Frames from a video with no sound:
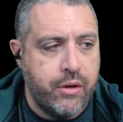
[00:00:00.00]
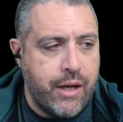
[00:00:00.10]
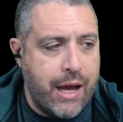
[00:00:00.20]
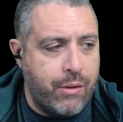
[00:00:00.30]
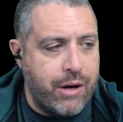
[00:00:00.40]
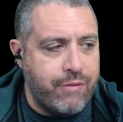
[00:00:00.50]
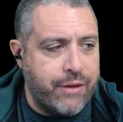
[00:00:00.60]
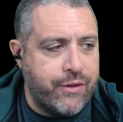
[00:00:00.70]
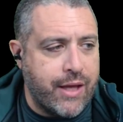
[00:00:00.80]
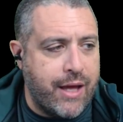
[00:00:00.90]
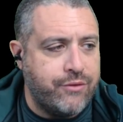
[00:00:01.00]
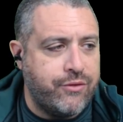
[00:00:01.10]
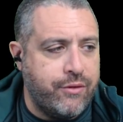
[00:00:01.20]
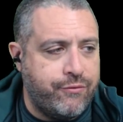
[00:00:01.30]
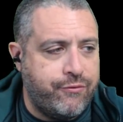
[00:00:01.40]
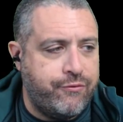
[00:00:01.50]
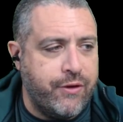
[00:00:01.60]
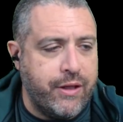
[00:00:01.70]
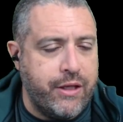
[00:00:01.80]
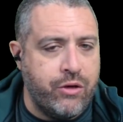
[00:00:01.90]
How would I rank the guys in the
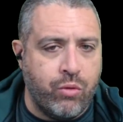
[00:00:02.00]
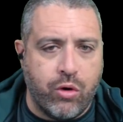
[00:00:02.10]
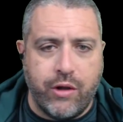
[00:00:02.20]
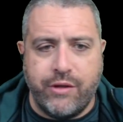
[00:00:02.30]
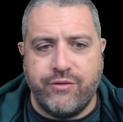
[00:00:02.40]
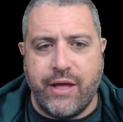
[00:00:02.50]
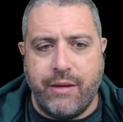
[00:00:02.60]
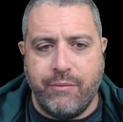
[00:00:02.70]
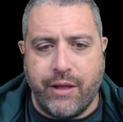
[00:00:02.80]
Philly-New Orleans game?